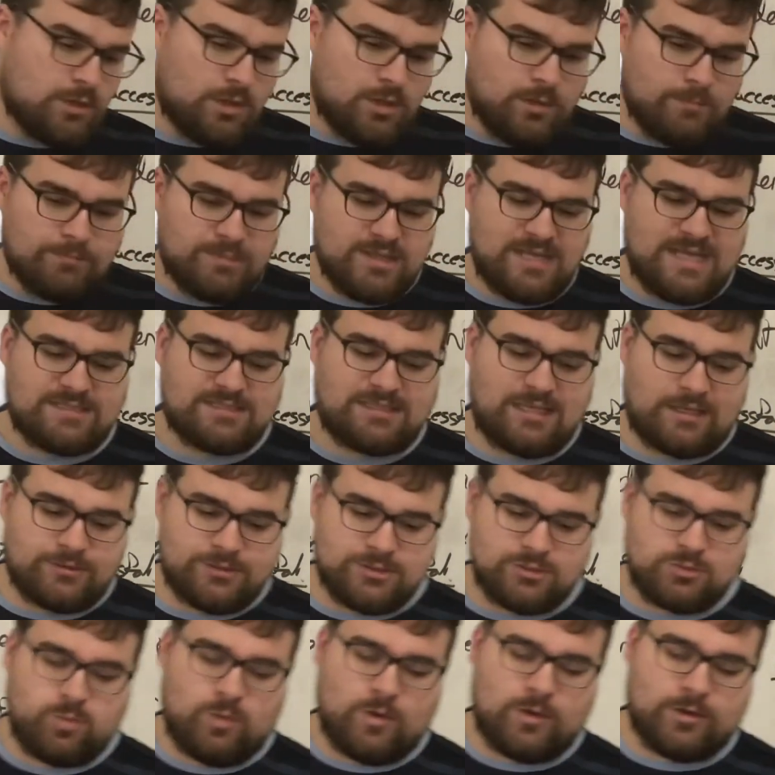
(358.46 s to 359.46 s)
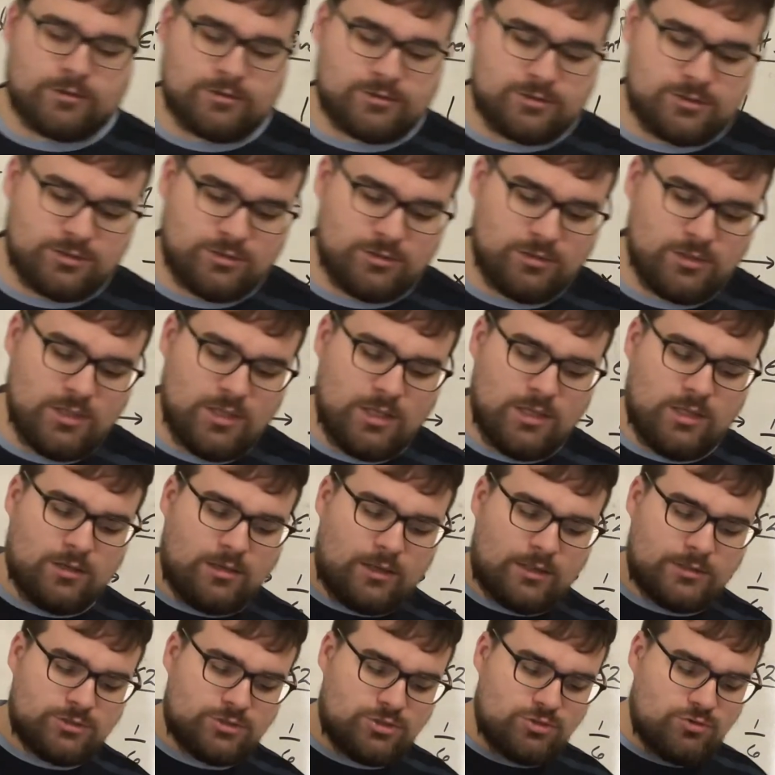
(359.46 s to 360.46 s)
But that's how this works.
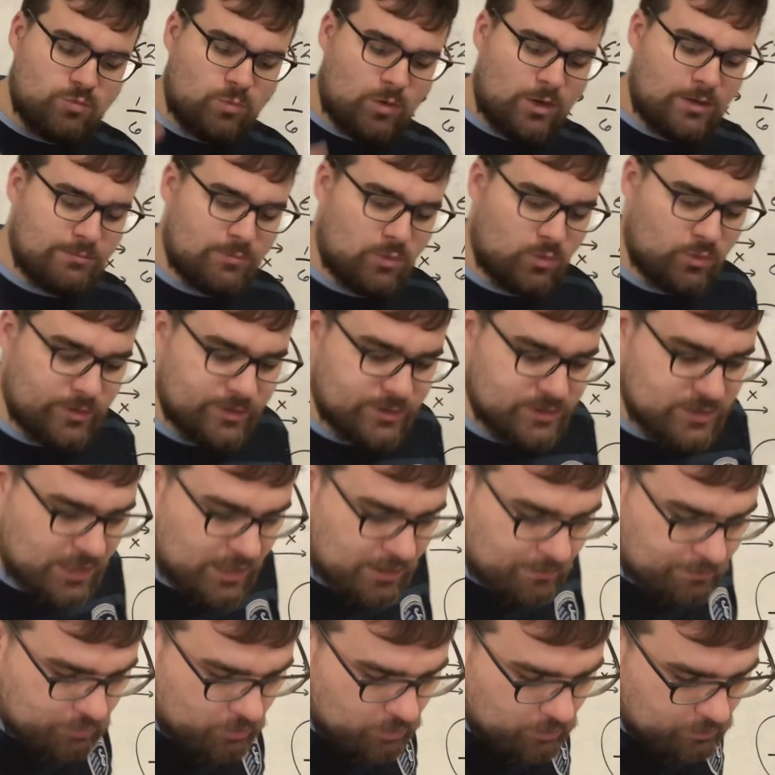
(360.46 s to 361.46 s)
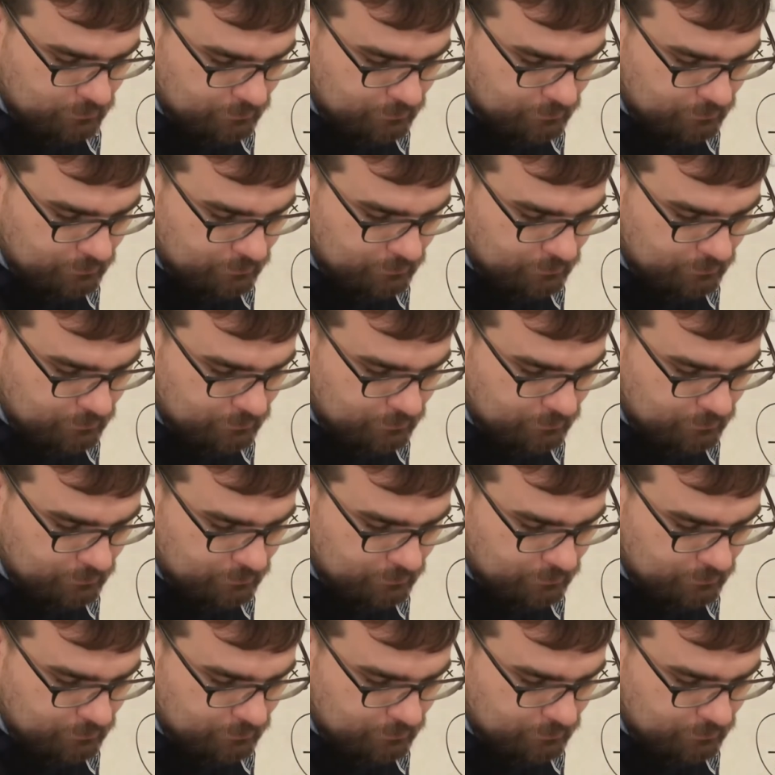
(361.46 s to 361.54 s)
Let's do one more example.